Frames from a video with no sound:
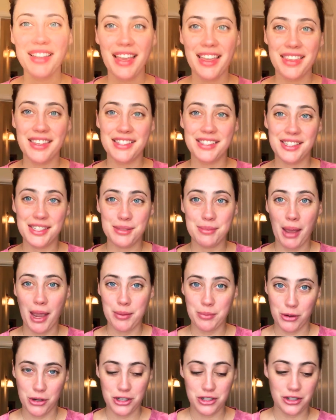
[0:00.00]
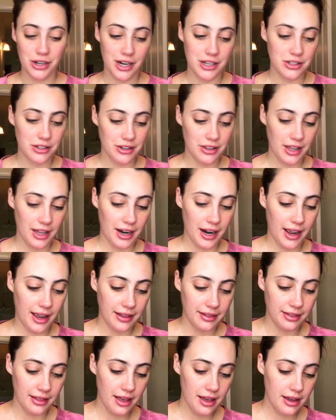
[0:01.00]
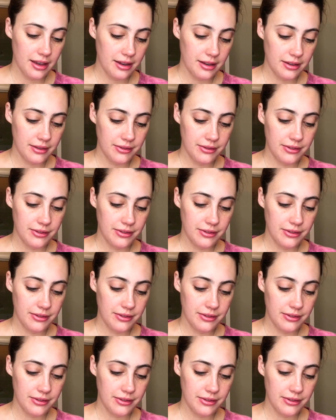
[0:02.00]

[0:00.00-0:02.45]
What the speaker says: This is my moisturizer that I love.